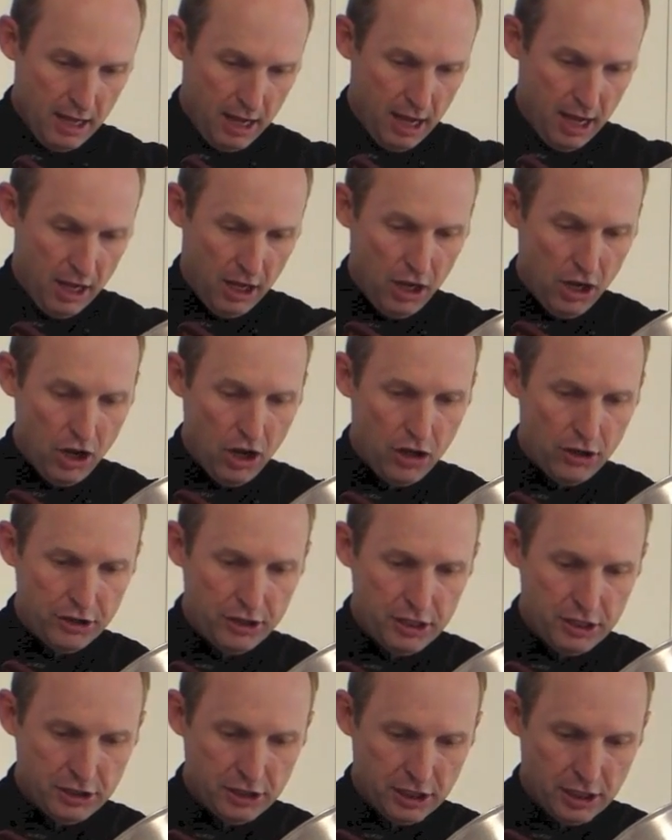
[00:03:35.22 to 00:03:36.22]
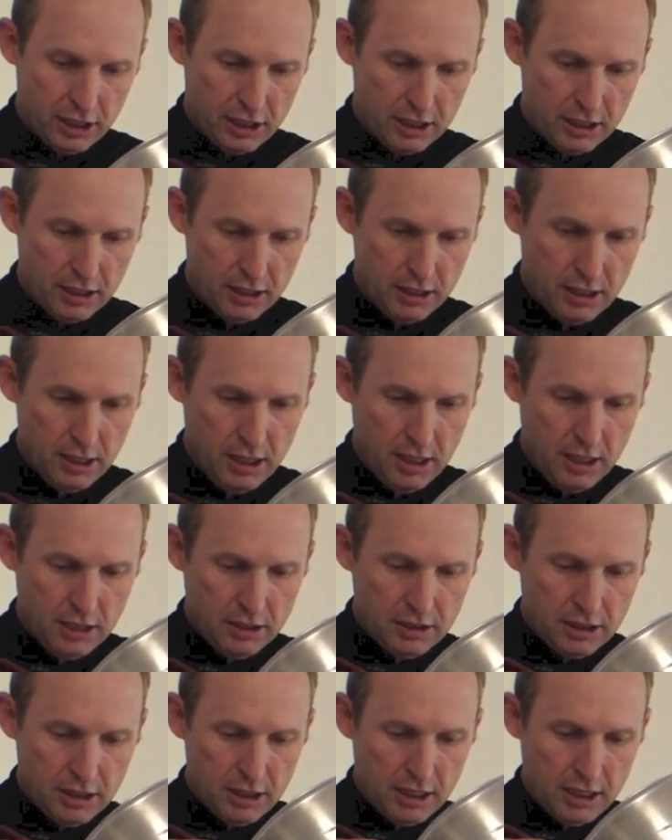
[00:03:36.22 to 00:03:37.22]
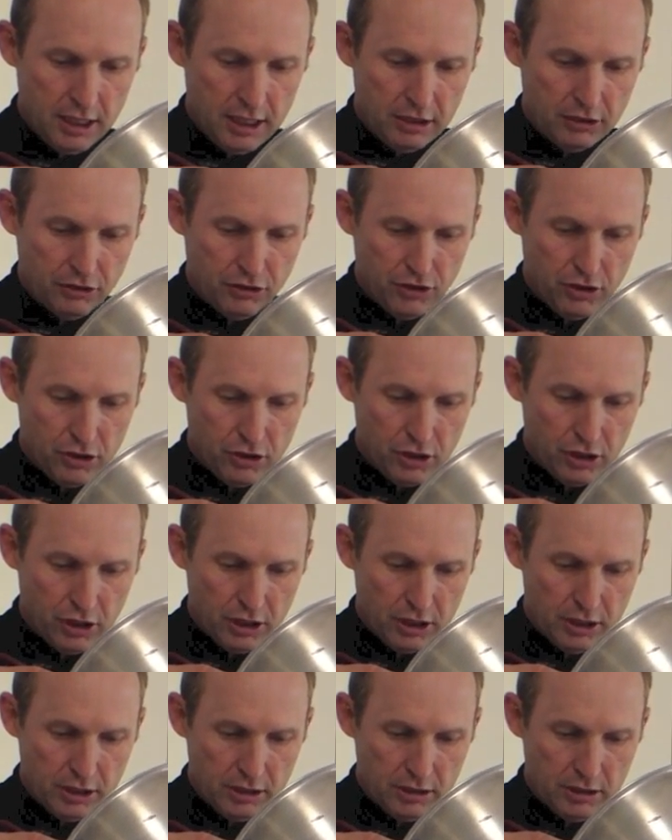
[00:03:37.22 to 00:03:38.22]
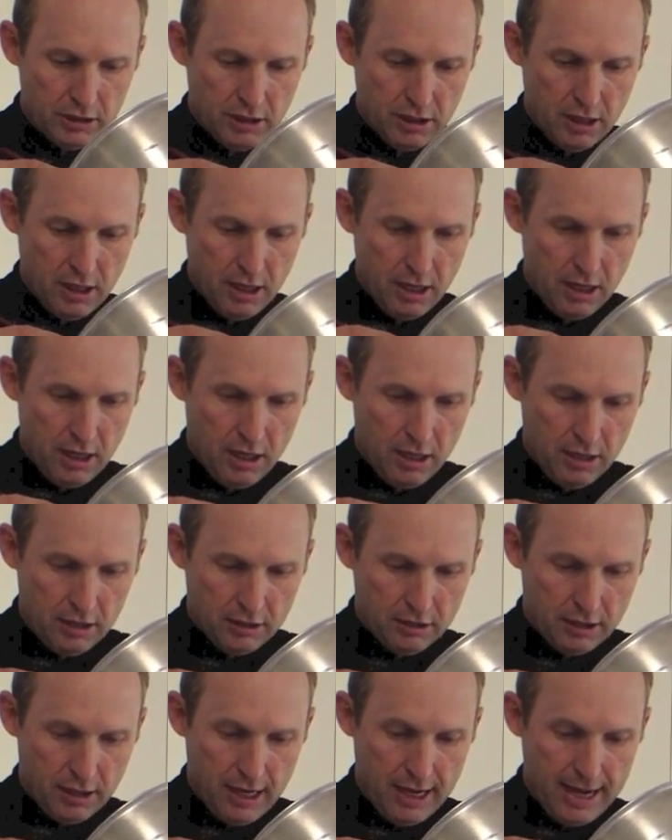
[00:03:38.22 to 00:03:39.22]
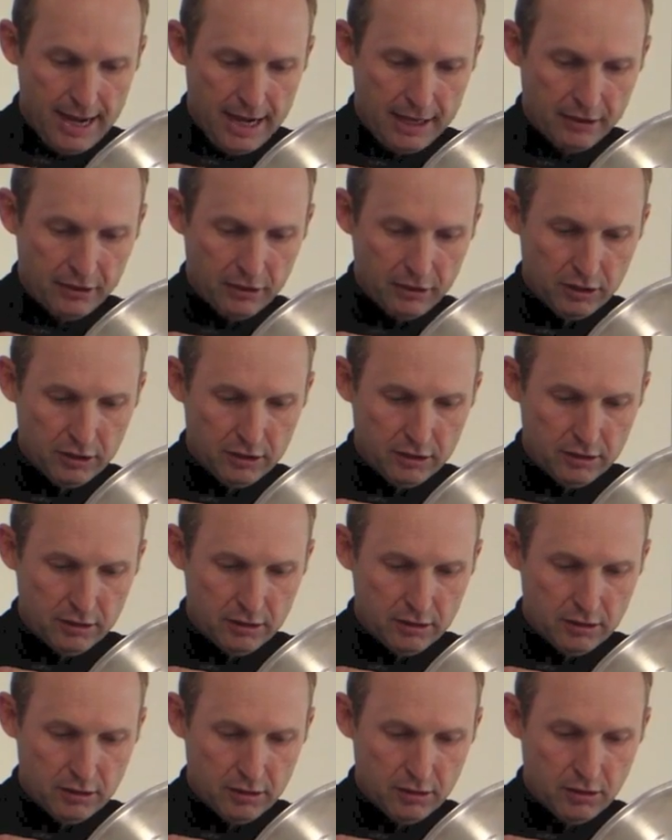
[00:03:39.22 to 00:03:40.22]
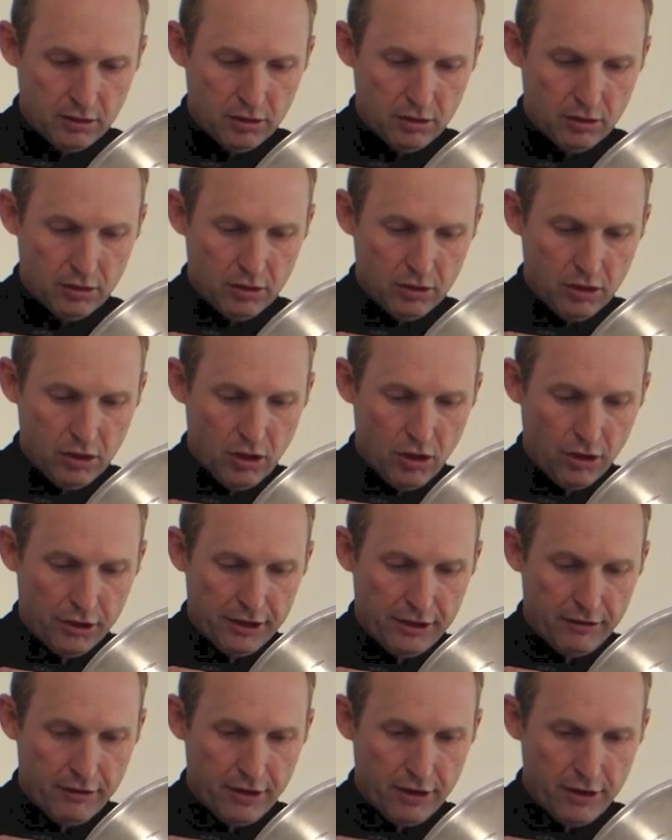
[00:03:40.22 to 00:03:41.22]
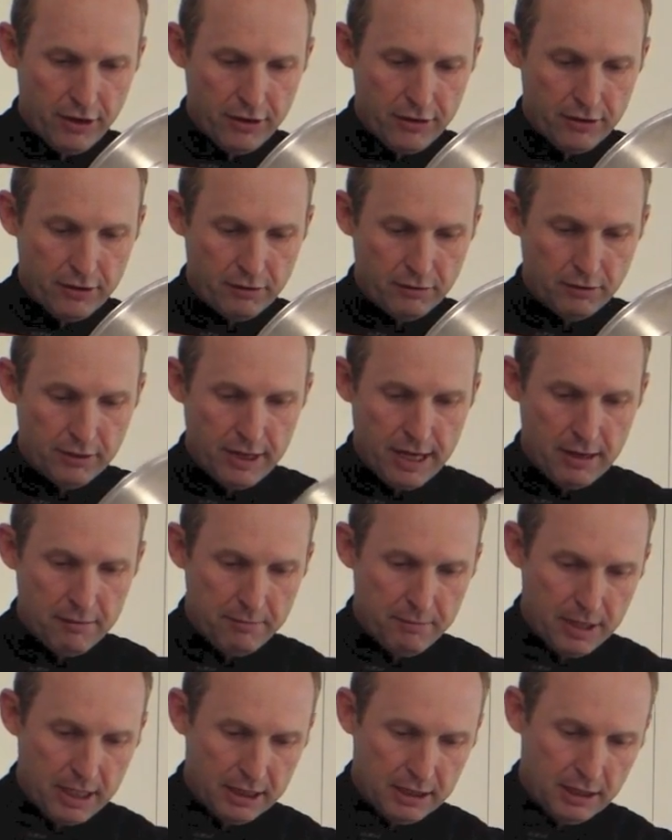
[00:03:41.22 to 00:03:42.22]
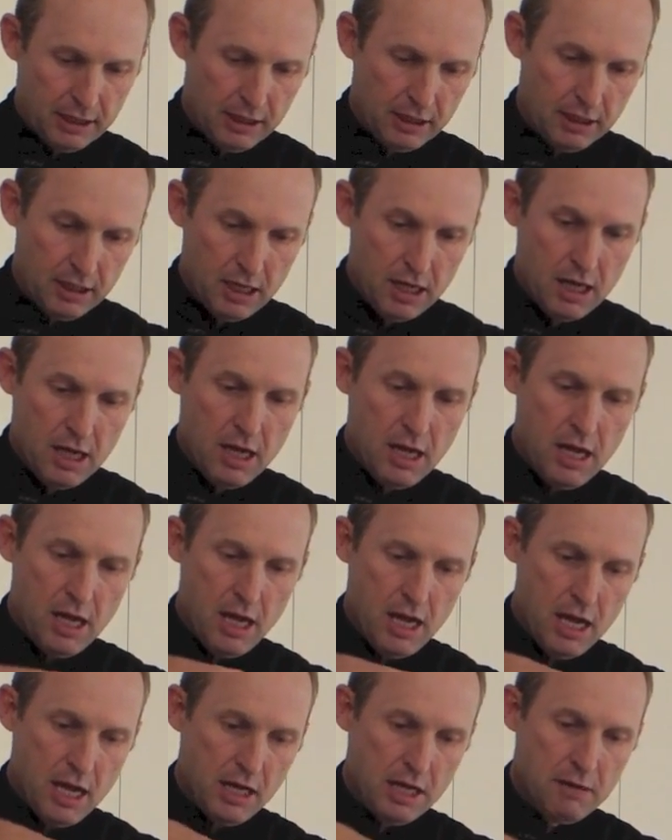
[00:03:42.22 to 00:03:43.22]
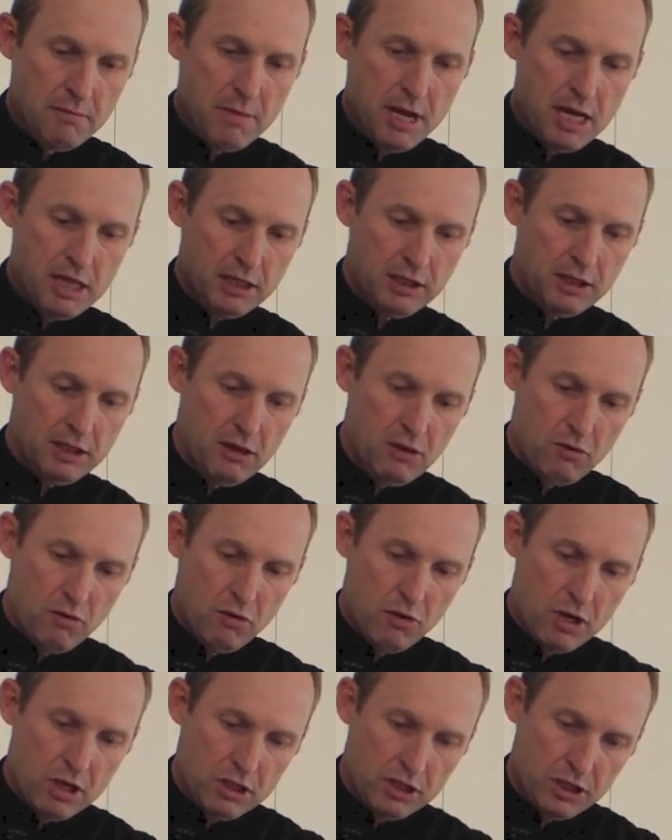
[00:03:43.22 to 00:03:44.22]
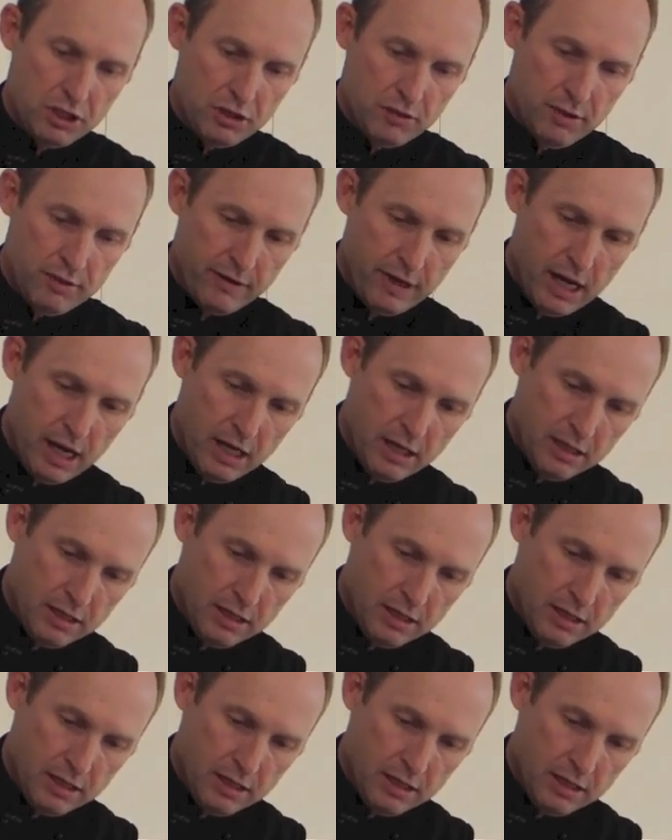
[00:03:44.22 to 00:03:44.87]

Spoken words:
a lot easier to get our chocolate to handle it on our own without making any mess whatsoever.